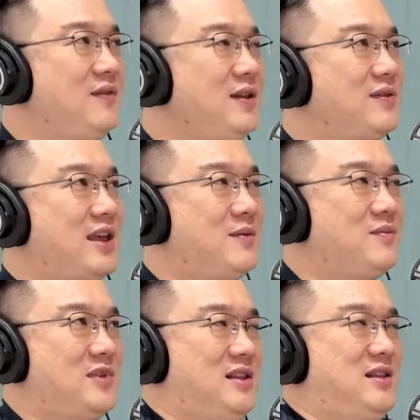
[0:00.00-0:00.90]
leave it with
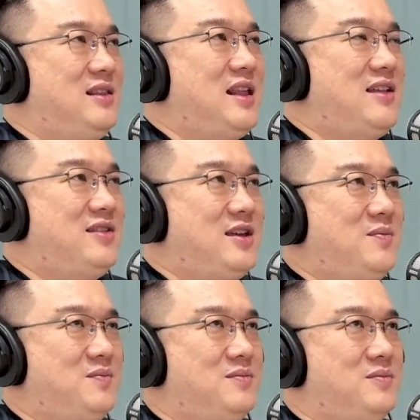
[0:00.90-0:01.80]
them, let
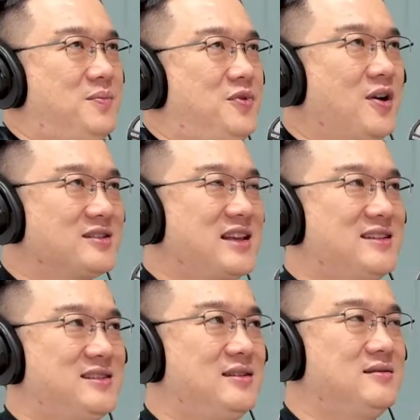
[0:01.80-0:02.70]
them
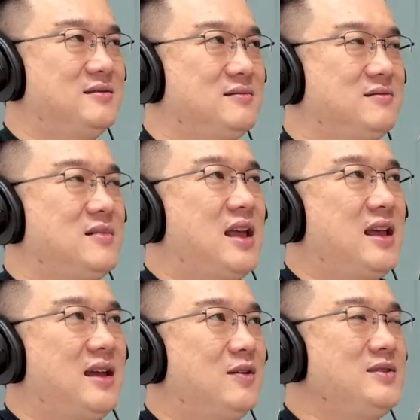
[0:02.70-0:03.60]
process it,
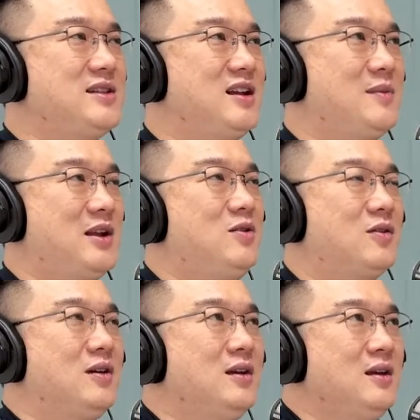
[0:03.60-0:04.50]
and I always tell them,
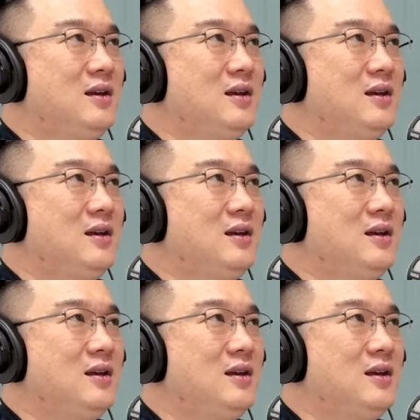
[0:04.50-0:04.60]
look,